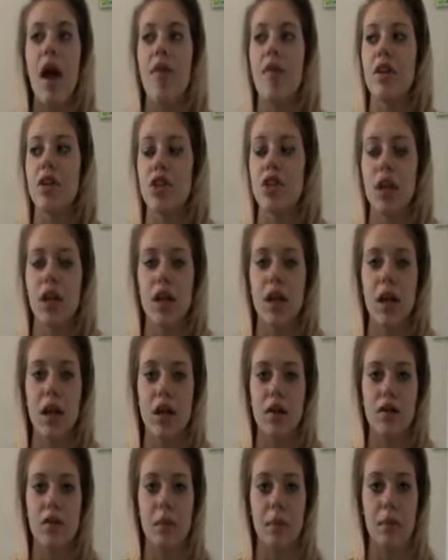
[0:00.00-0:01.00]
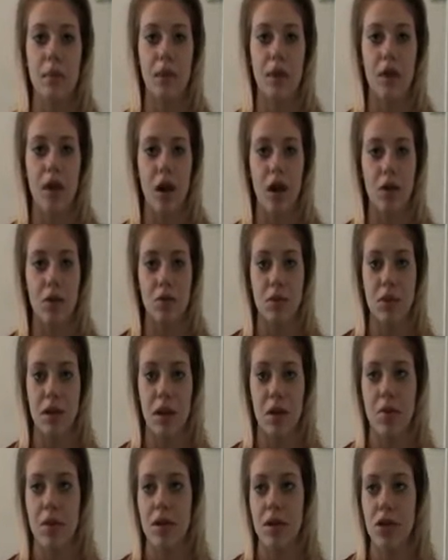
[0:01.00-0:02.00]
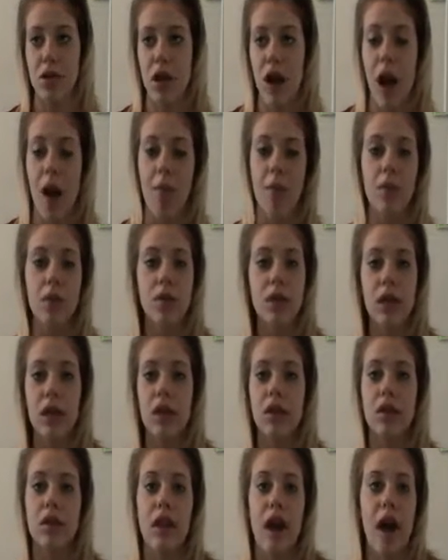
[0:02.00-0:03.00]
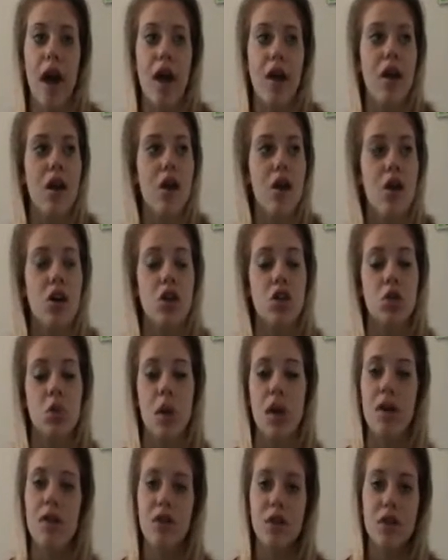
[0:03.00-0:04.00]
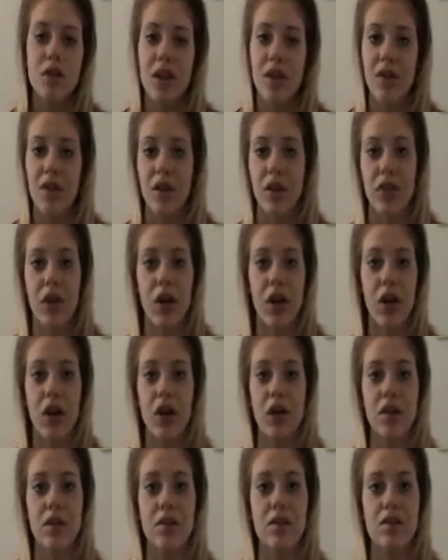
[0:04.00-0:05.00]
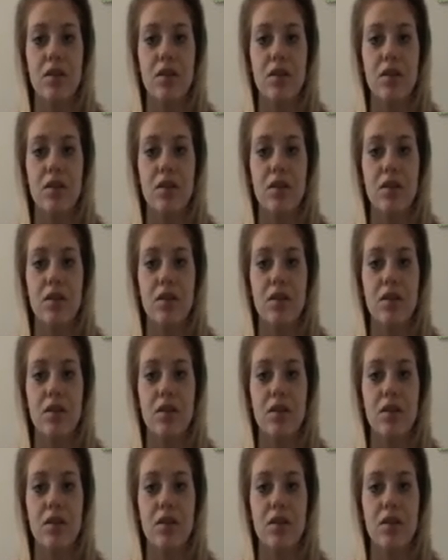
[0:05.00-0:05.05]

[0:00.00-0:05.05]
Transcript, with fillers: And then chicken nuggets from McDonald's with honey mustard. I will eat that 24/7 if I could.